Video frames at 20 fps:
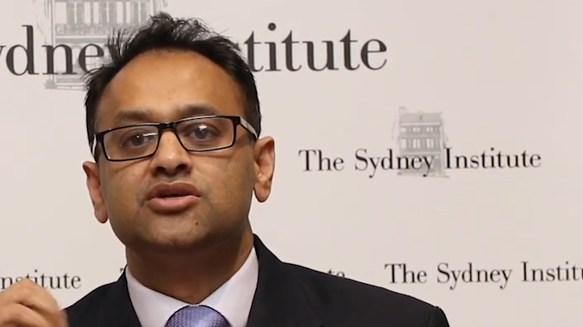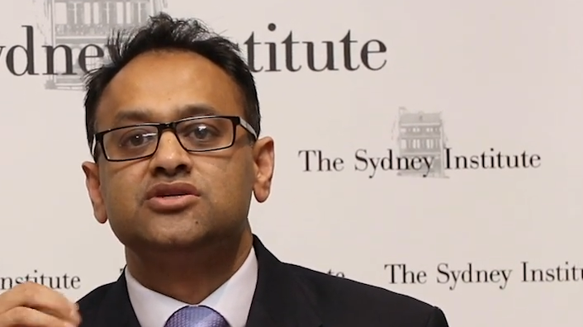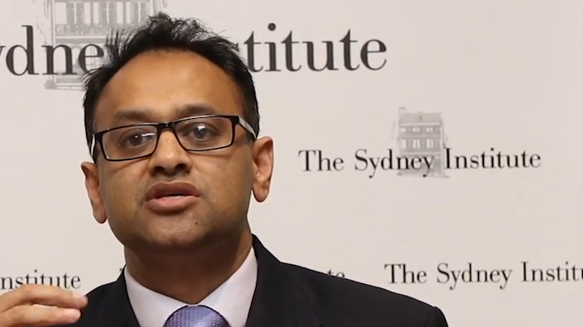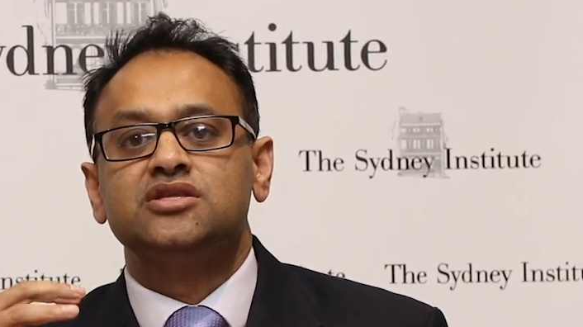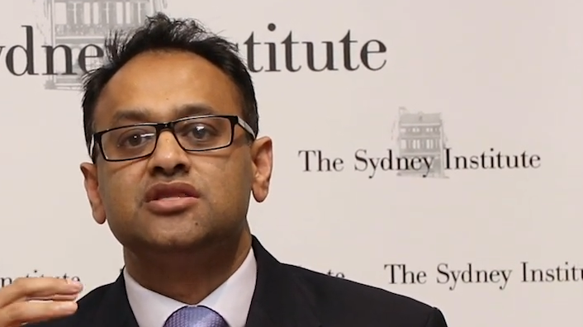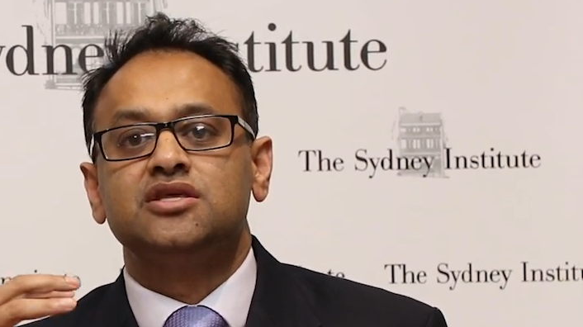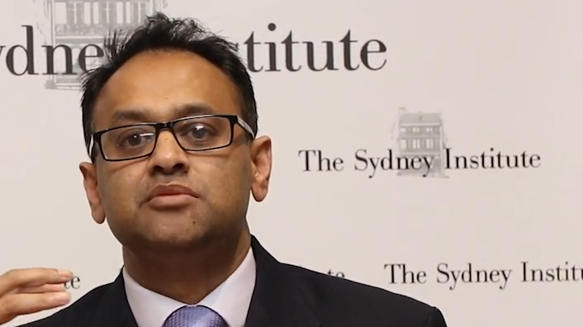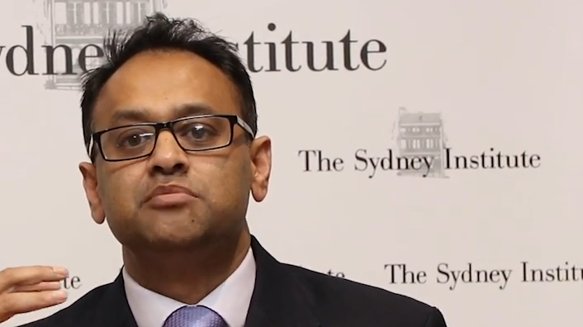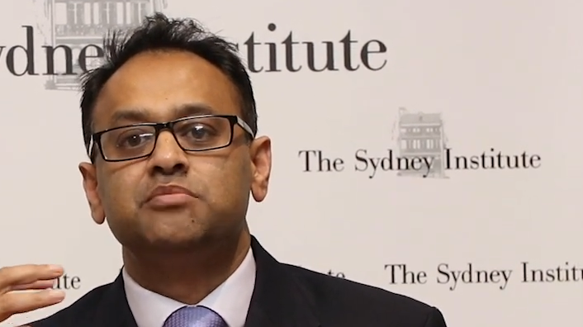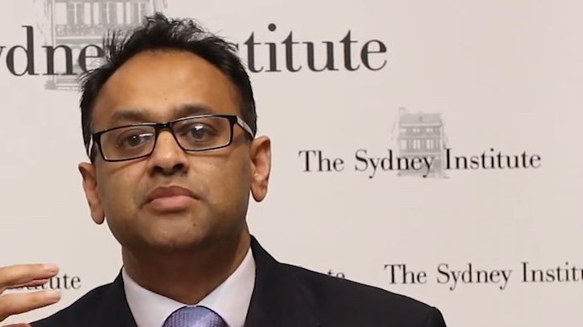to
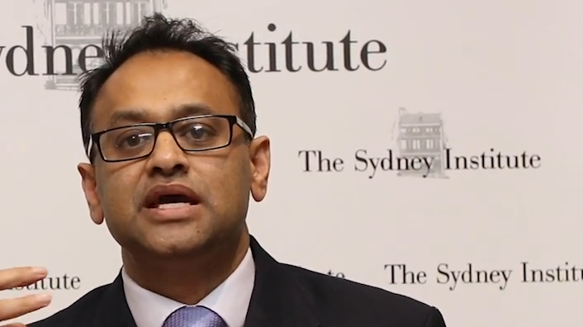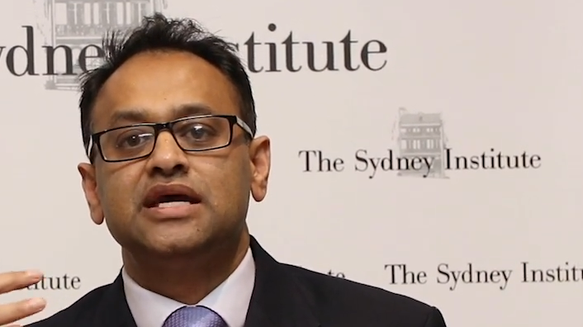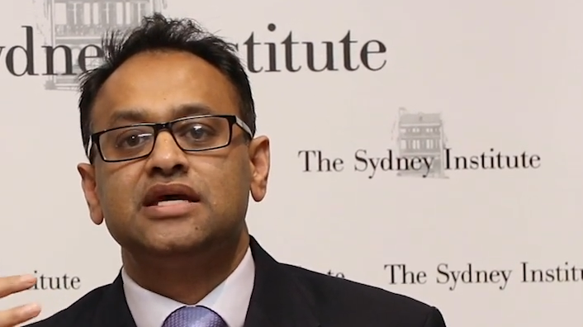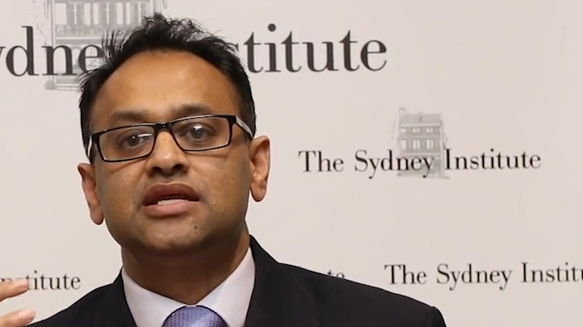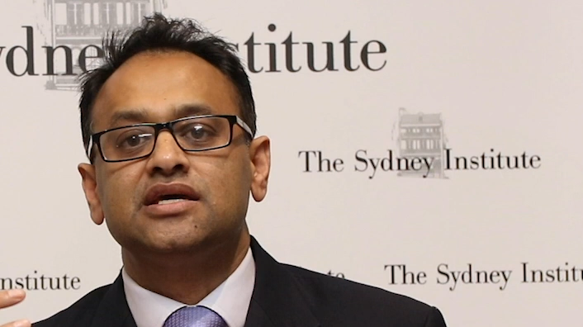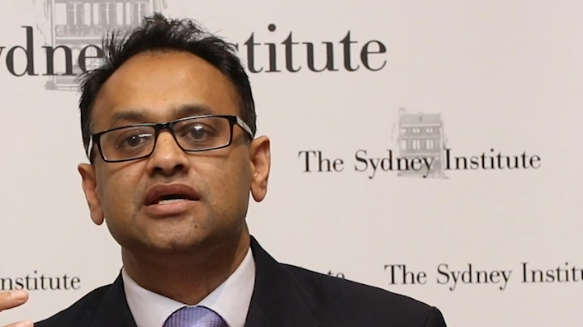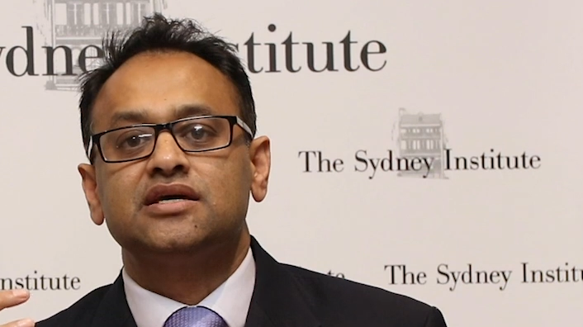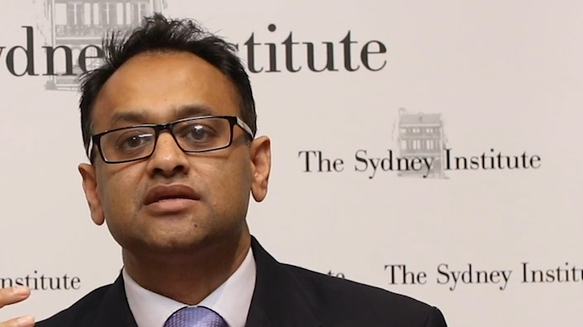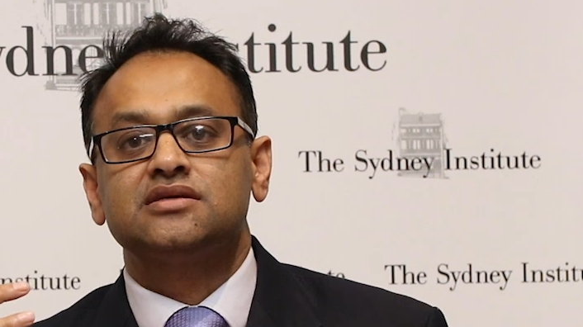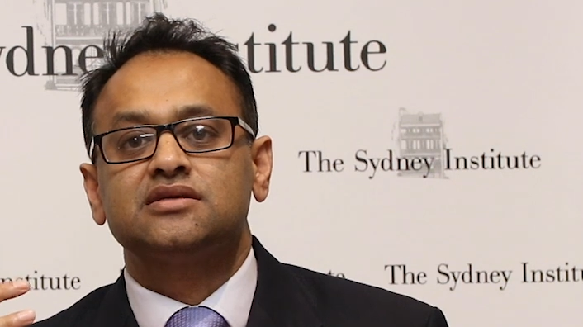the
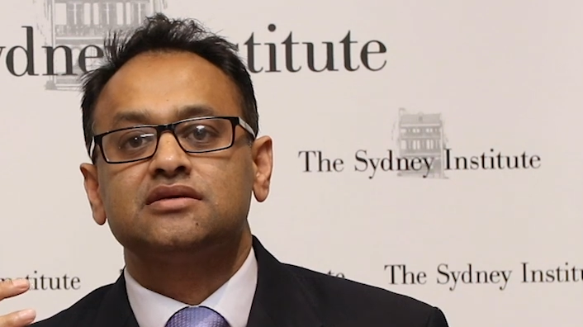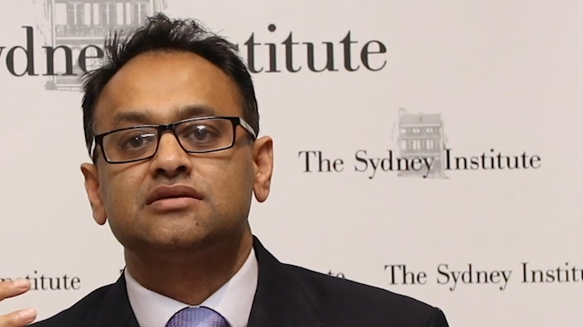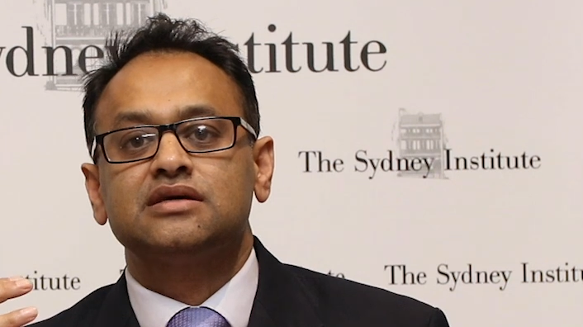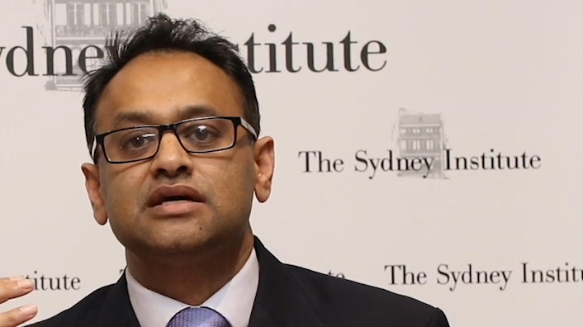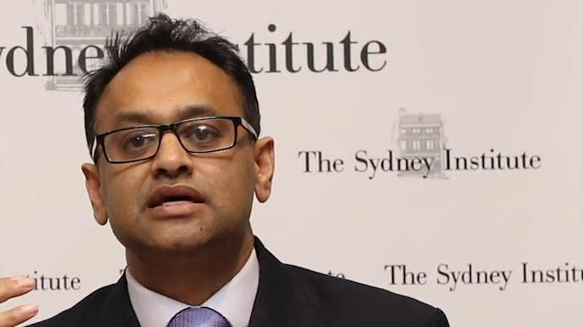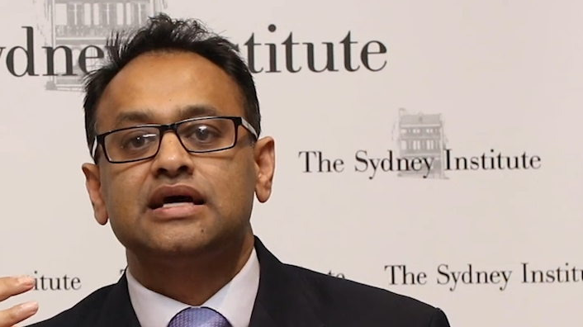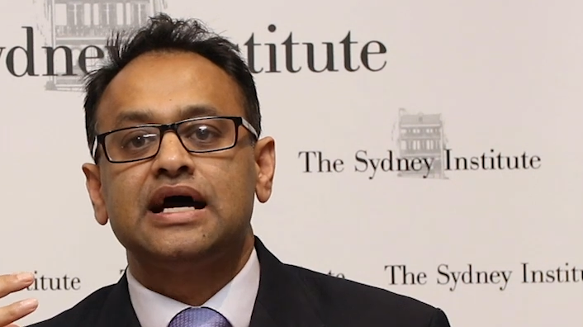immediate